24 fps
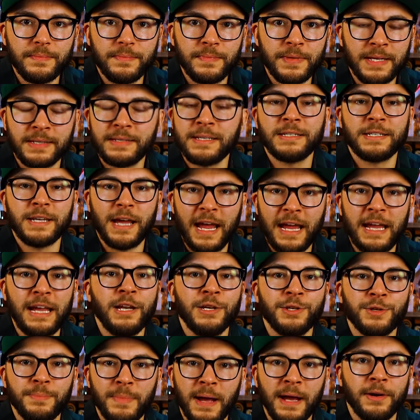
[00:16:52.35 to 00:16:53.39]
this is
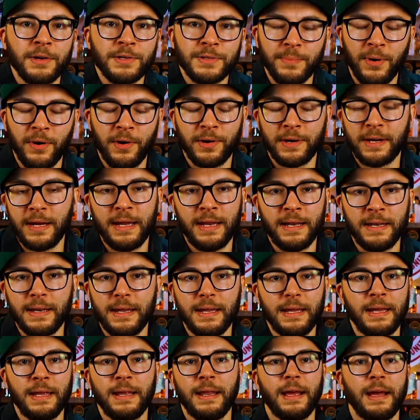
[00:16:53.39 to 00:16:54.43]
age maker's mark. And
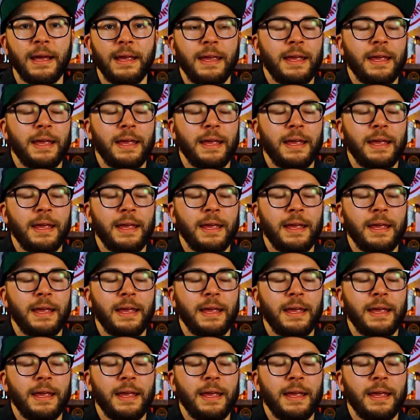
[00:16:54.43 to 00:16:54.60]
it, uh,